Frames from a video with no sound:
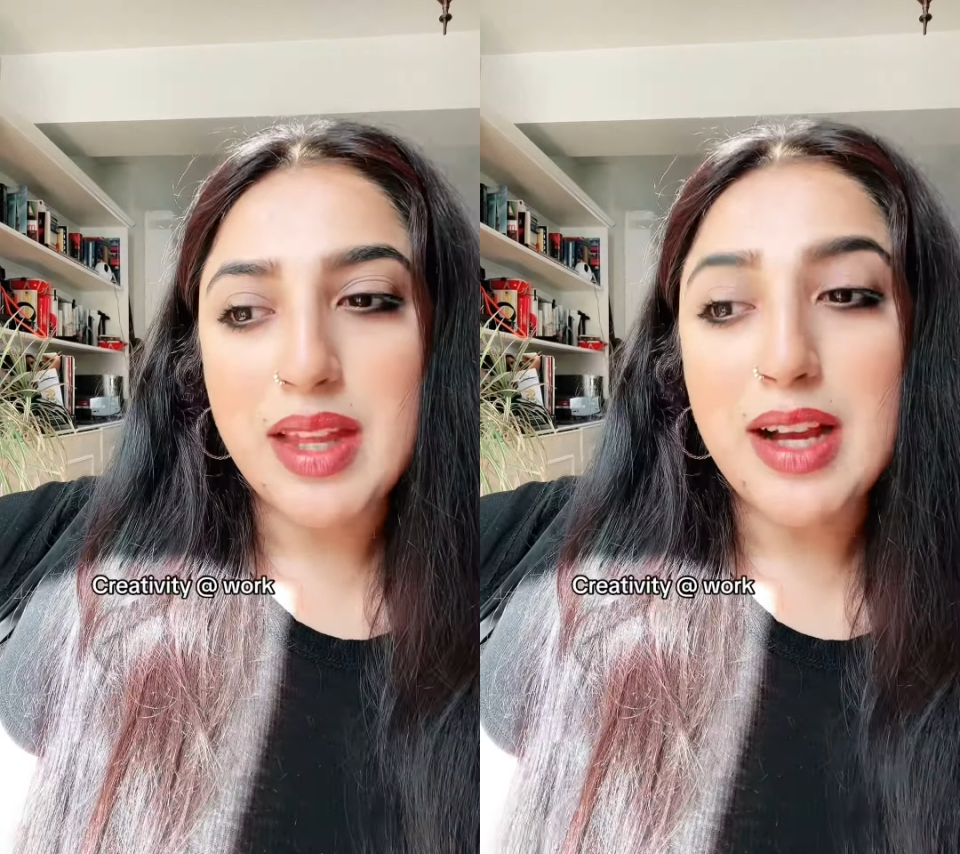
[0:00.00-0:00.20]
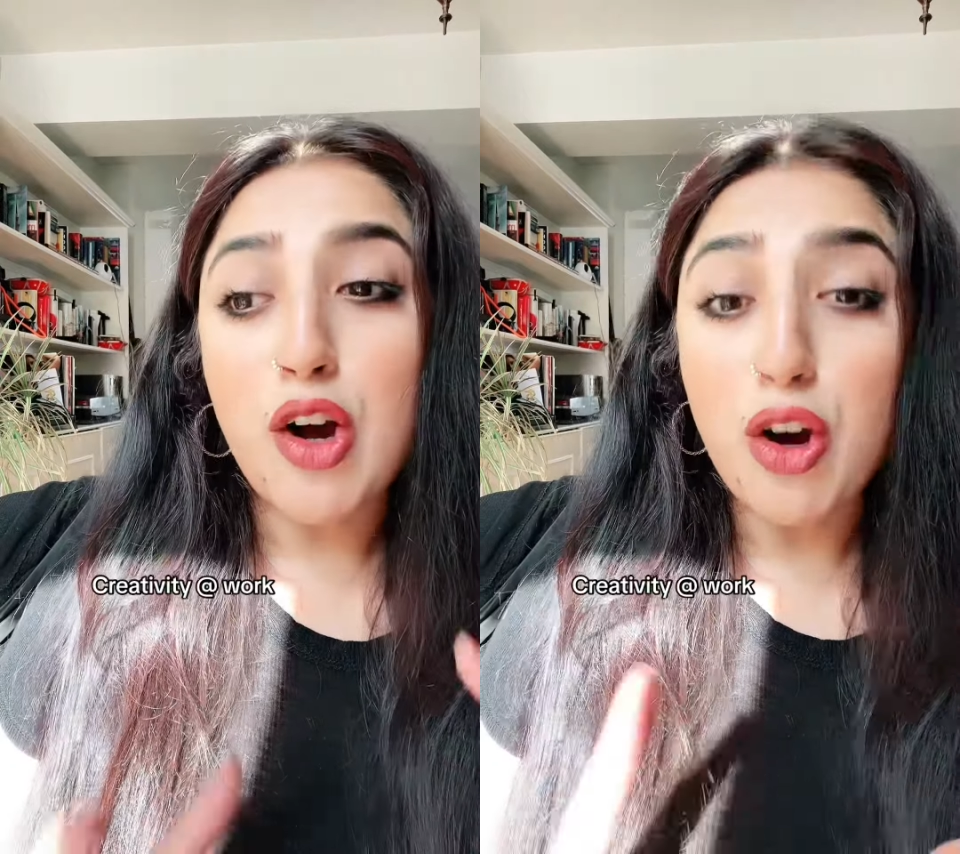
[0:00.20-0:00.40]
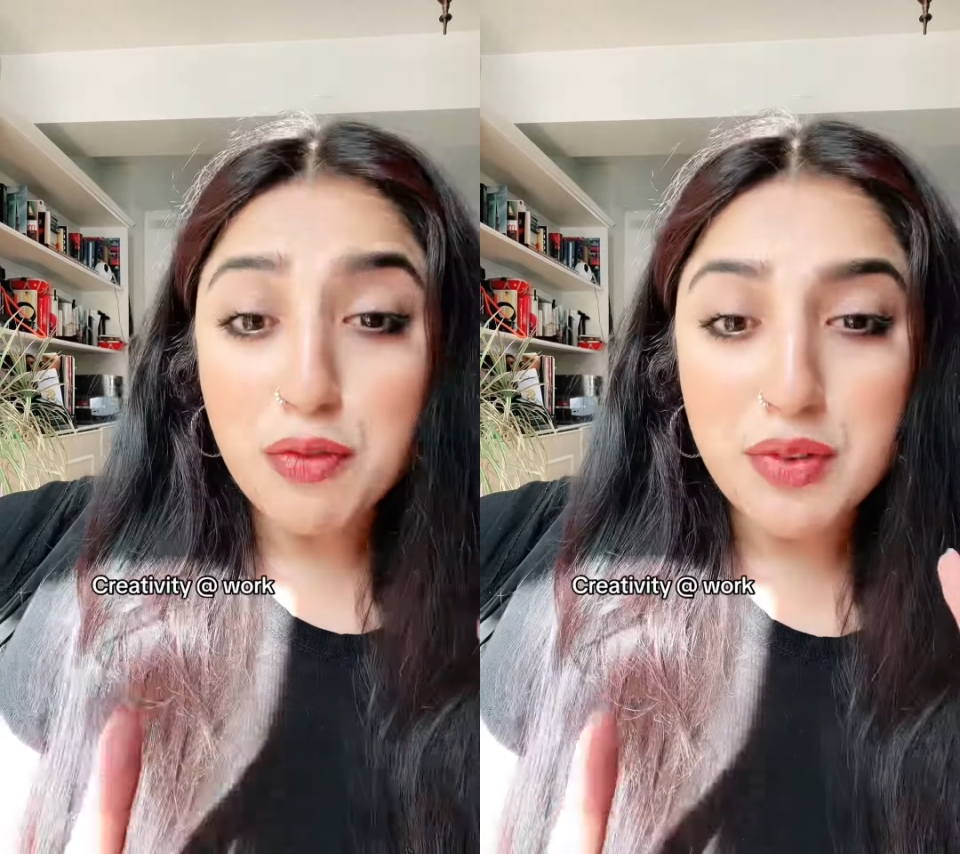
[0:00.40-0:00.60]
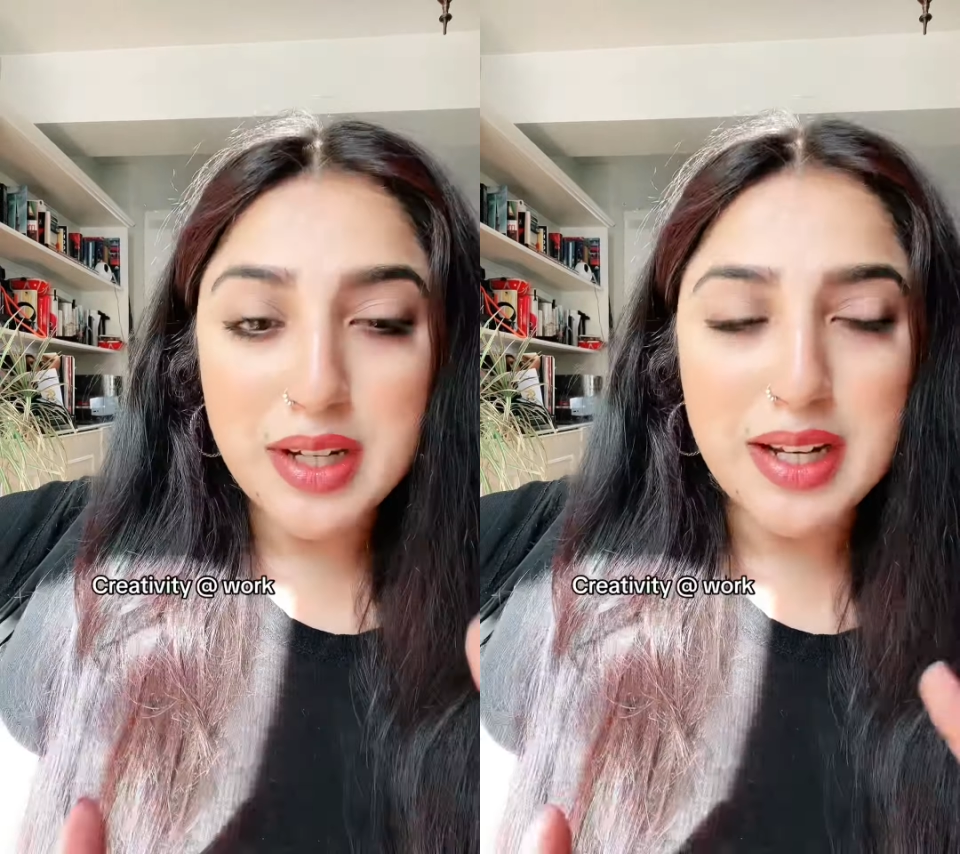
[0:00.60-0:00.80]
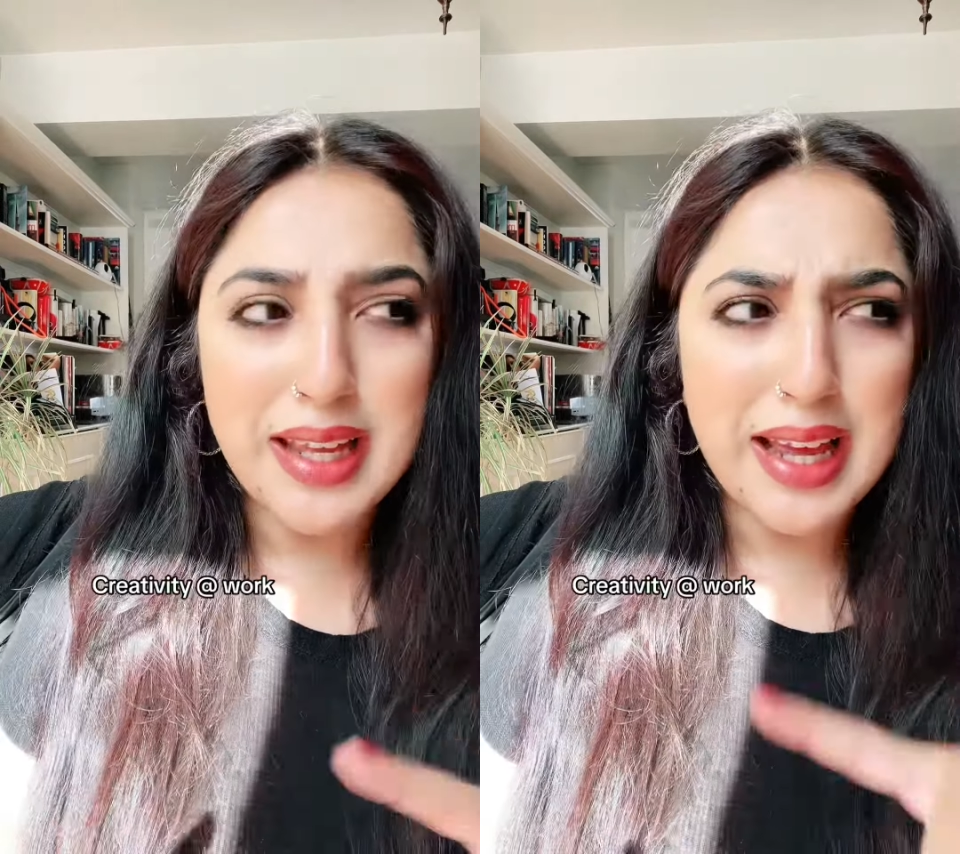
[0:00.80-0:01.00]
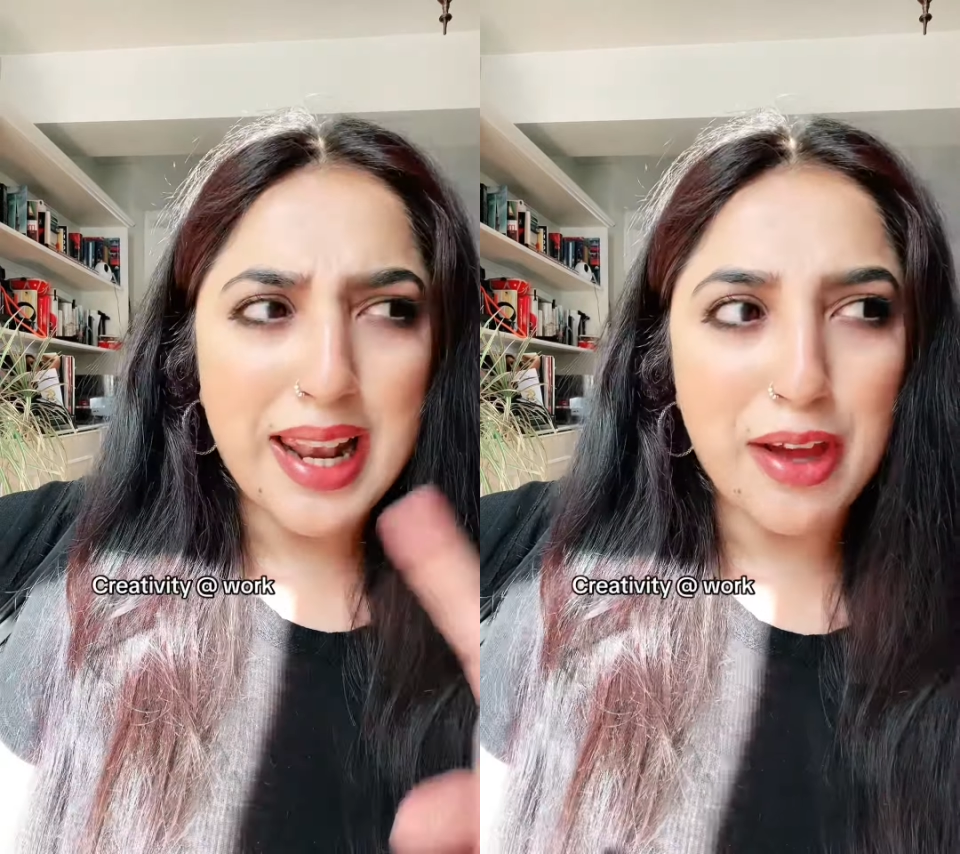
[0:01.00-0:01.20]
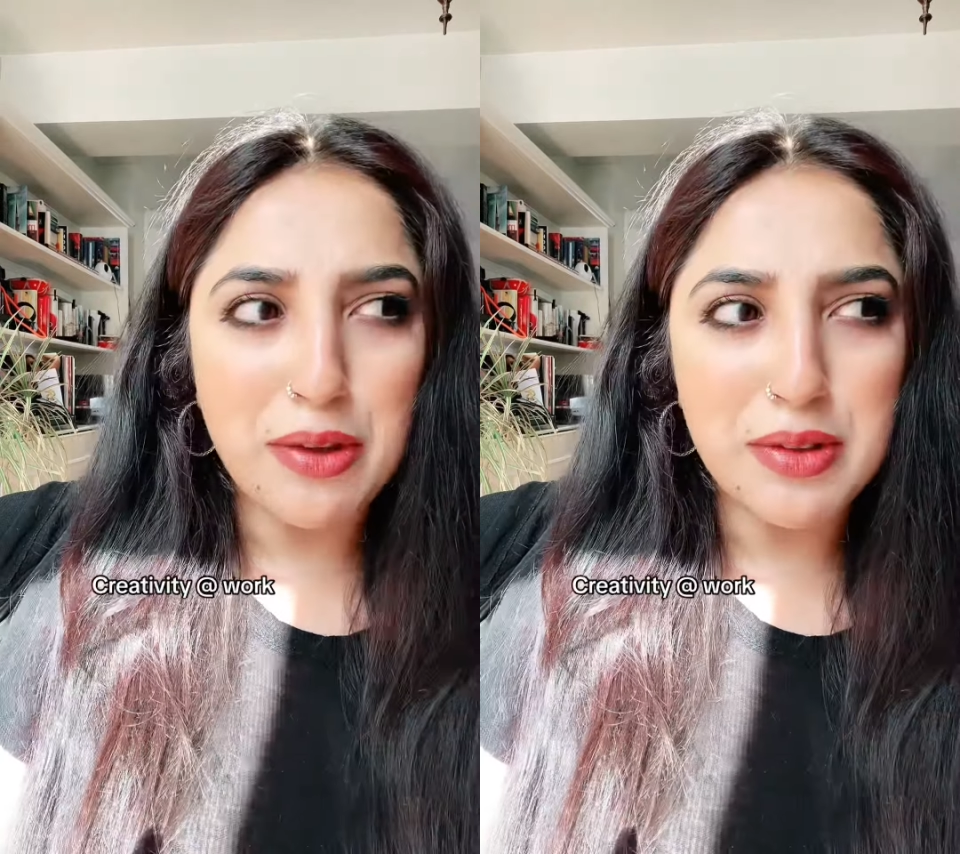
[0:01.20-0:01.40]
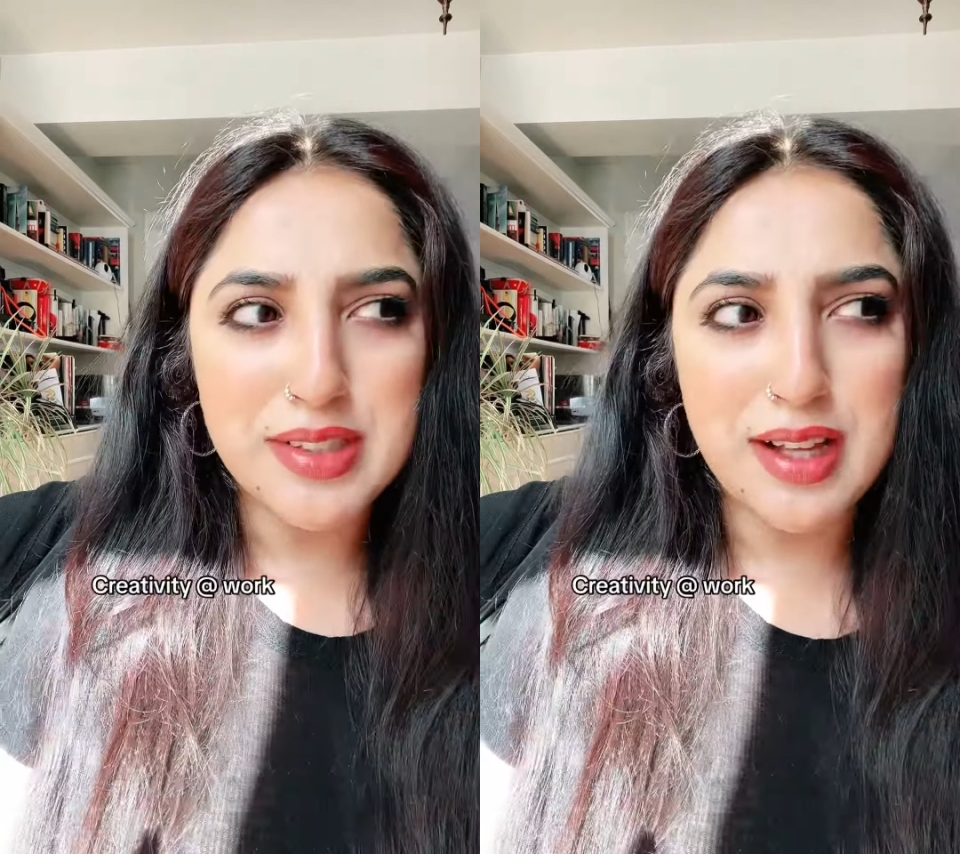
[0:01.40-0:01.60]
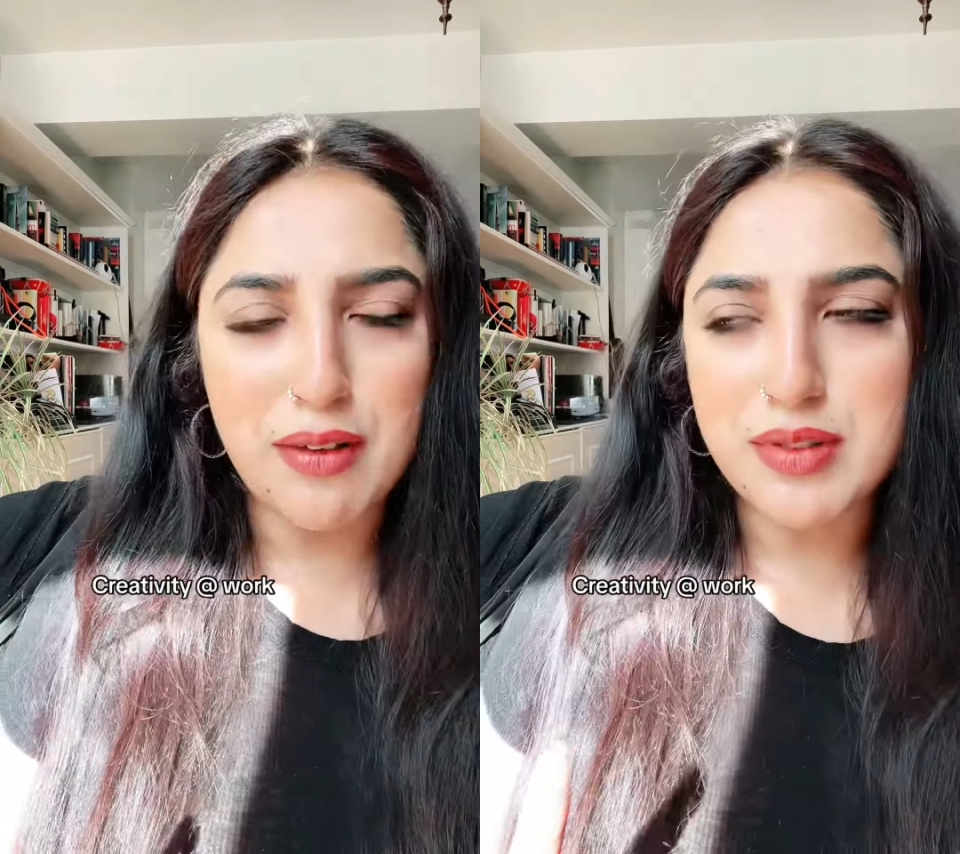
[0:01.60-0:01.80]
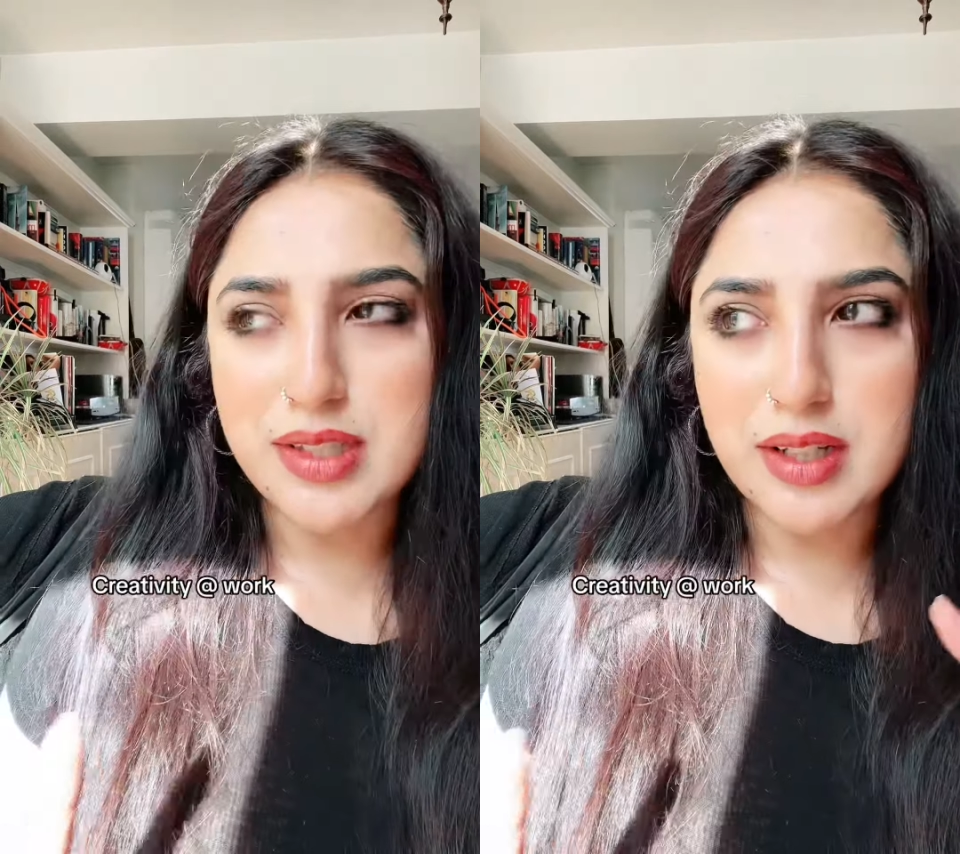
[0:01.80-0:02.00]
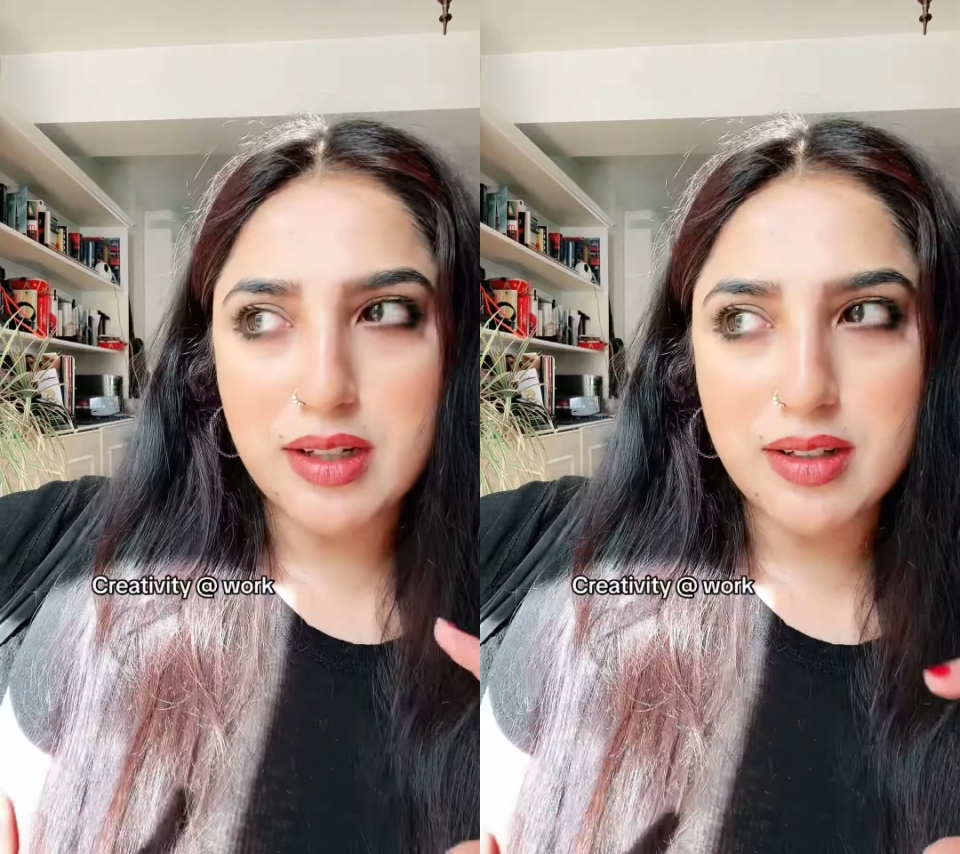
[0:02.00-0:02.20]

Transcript: confidently allow yourself to